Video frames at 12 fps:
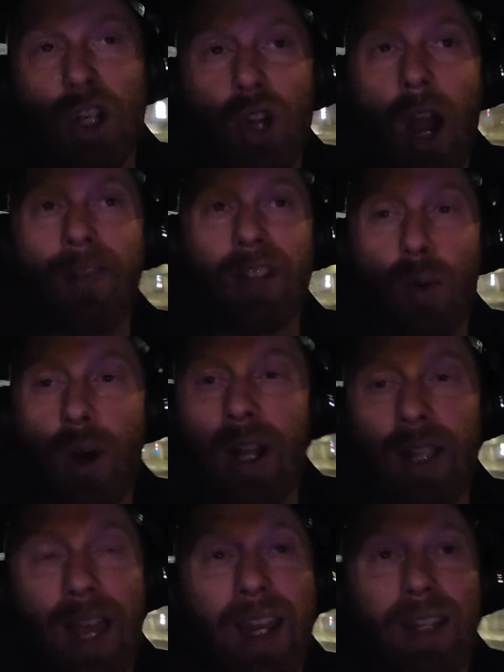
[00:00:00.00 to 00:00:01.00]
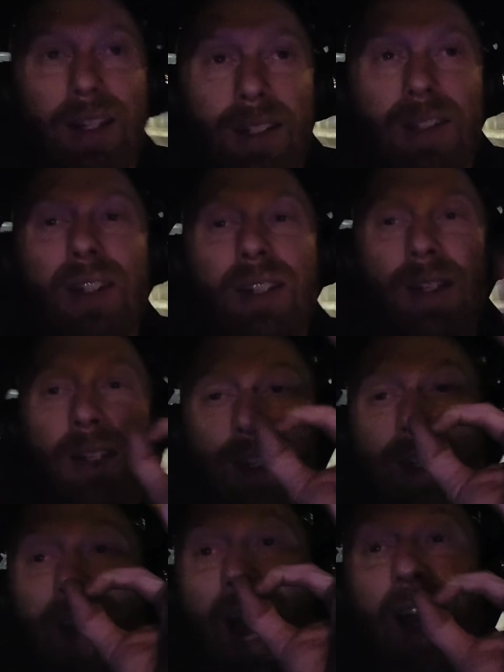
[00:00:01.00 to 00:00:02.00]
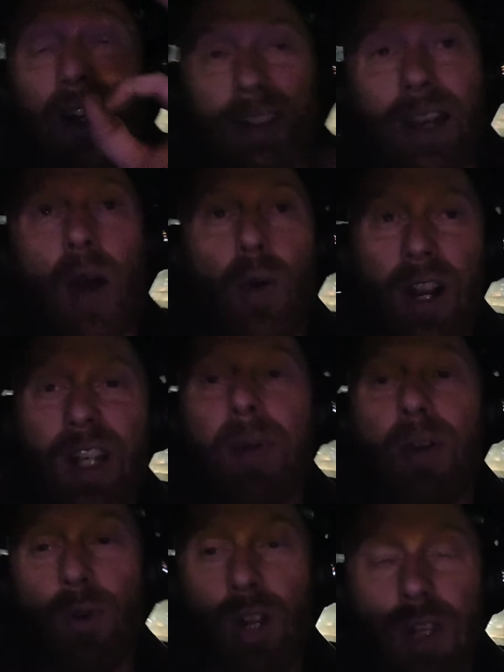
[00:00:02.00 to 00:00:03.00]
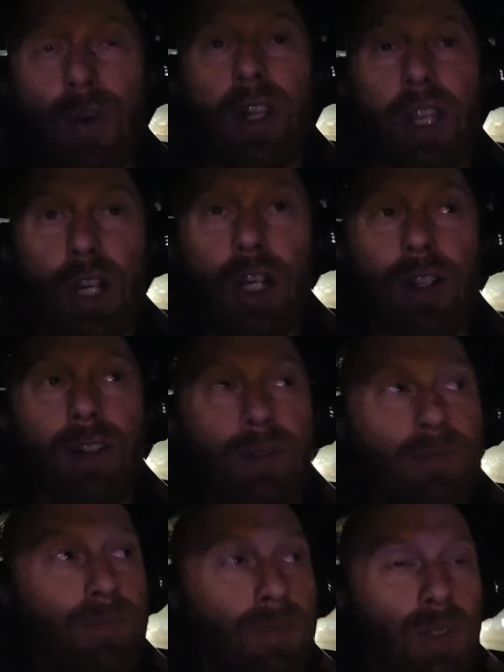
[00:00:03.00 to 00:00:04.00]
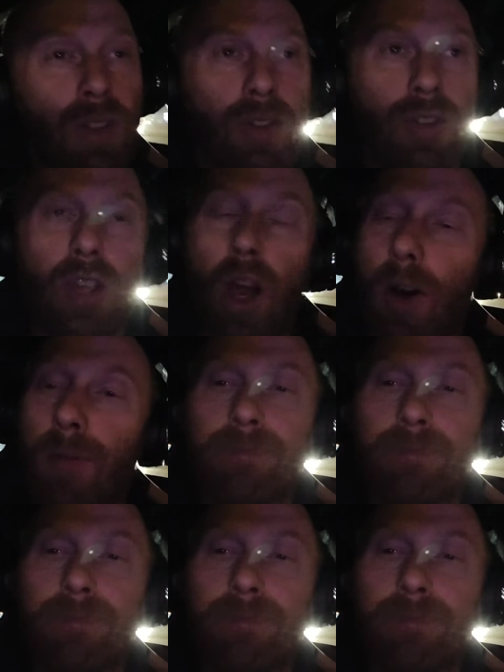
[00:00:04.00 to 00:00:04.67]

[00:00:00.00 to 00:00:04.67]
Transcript: drives, I want it like dialed. I want it to be really, really good. So